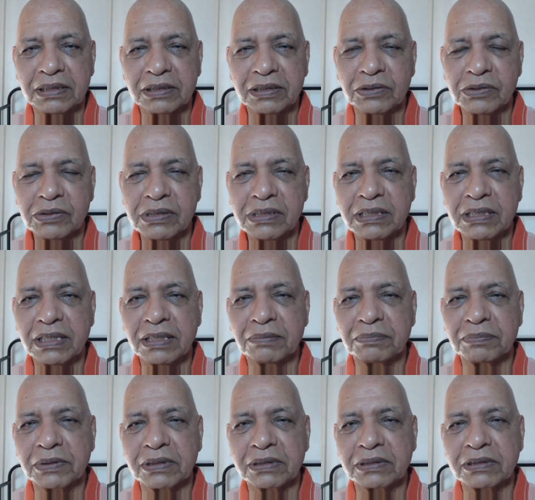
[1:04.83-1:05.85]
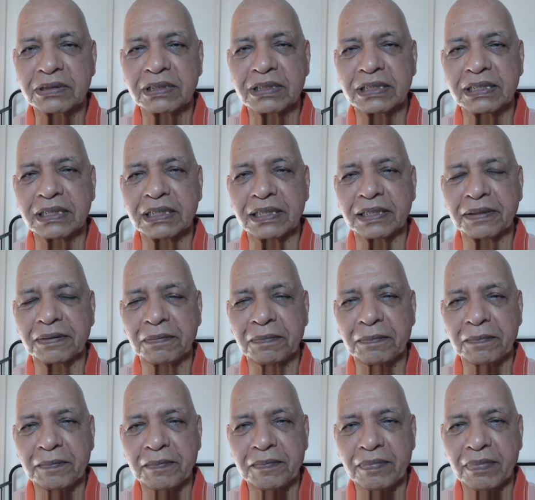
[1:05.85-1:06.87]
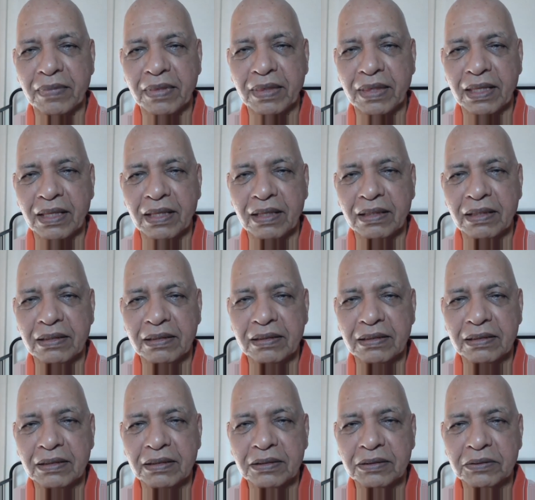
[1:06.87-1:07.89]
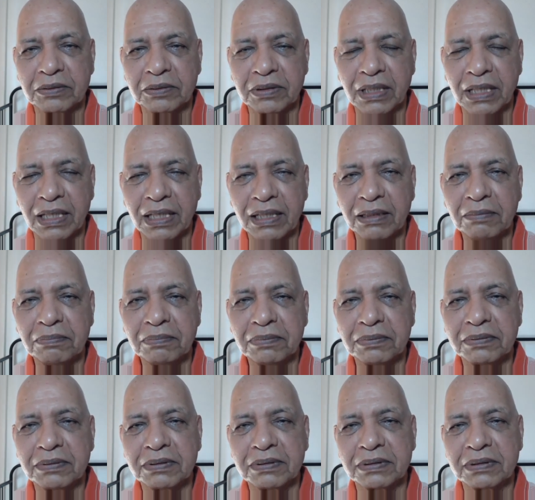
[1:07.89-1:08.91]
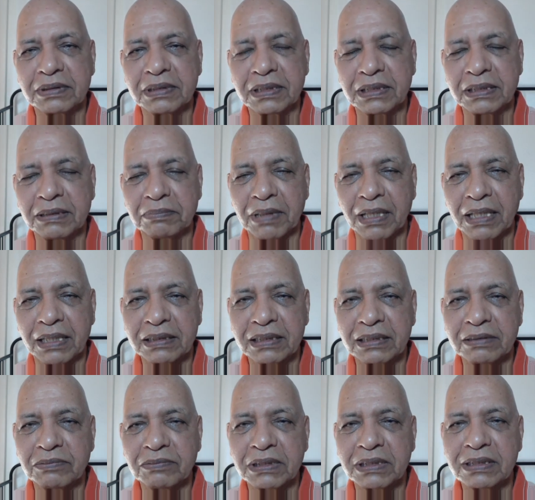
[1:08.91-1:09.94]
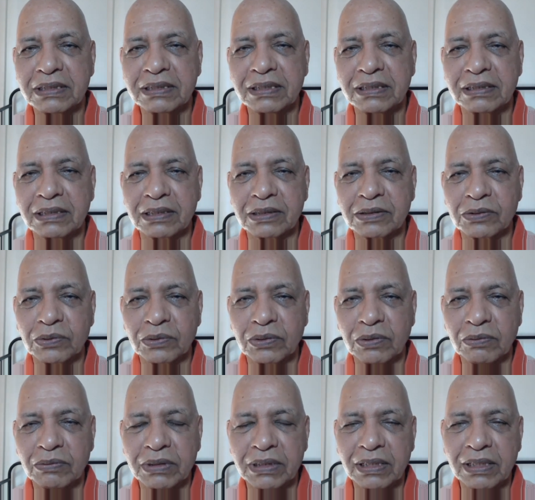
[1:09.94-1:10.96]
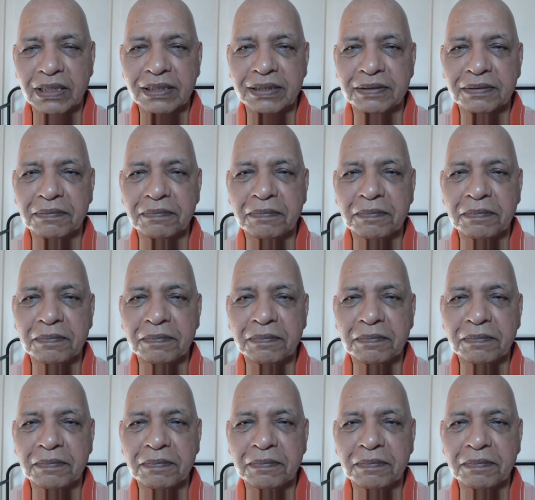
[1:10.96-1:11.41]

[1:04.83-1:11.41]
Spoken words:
use the opportunity to help the departed ones in the soul world,